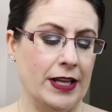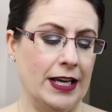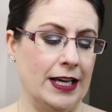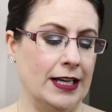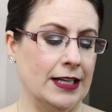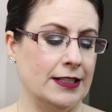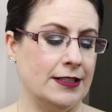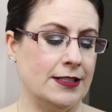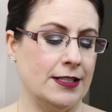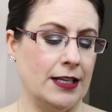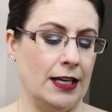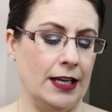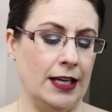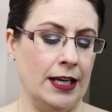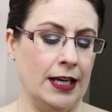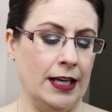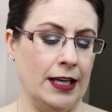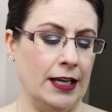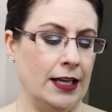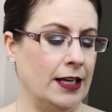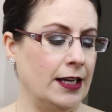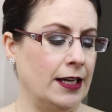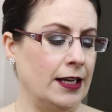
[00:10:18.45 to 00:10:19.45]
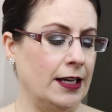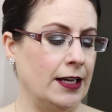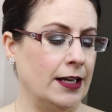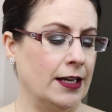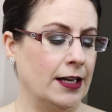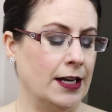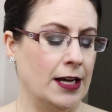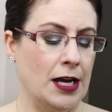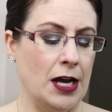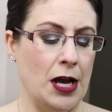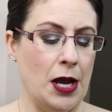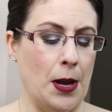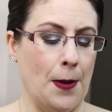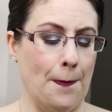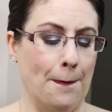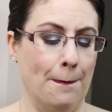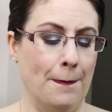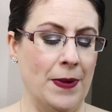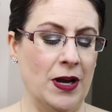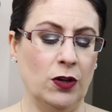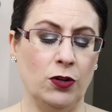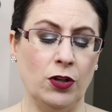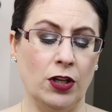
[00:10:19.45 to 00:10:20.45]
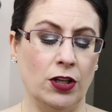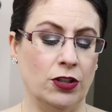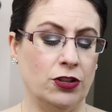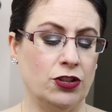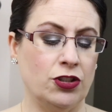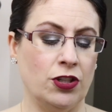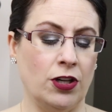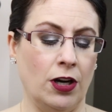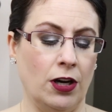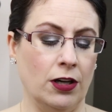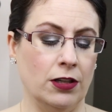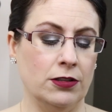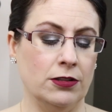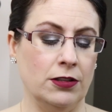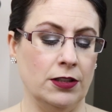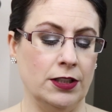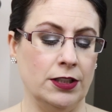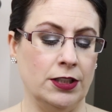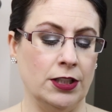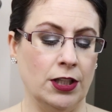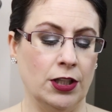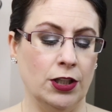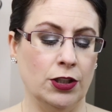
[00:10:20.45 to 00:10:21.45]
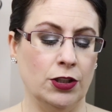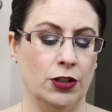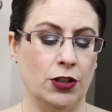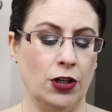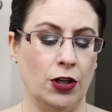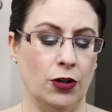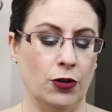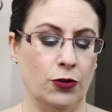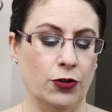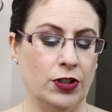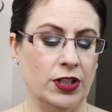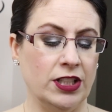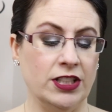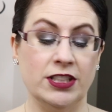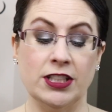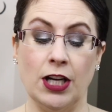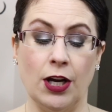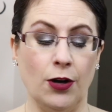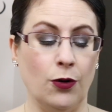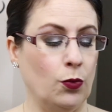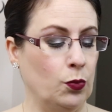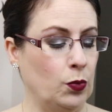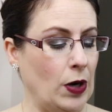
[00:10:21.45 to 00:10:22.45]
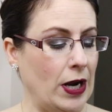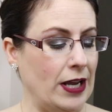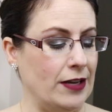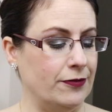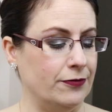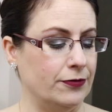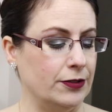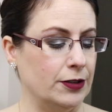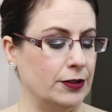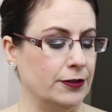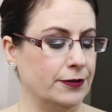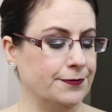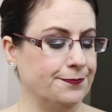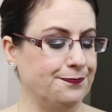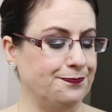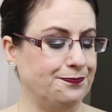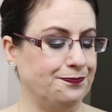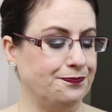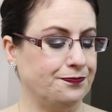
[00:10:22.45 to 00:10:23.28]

It's a milk chocolate coated wafer.